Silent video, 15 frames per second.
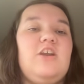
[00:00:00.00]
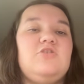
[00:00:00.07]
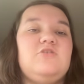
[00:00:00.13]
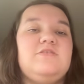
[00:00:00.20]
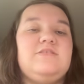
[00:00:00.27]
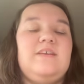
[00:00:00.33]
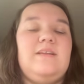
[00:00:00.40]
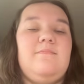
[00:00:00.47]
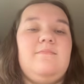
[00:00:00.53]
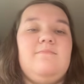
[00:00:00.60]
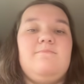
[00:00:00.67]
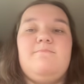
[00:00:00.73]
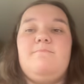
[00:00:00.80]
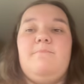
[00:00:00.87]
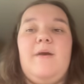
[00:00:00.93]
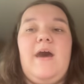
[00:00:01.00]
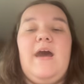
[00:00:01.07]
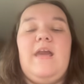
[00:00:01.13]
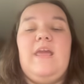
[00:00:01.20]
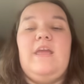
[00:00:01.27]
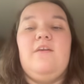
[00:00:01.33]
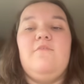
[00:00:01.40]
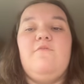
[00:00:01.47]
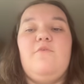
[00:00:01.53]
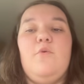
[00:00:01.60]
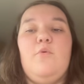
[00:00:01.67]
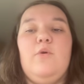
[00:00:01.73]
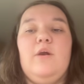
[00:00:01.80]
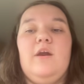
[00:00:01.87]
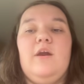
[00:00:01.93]
interested in buying
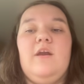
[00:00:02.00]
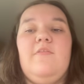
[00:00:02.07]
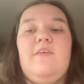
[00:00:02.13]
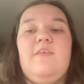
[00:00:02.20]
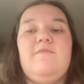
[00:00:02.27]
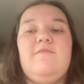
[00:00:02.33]
for these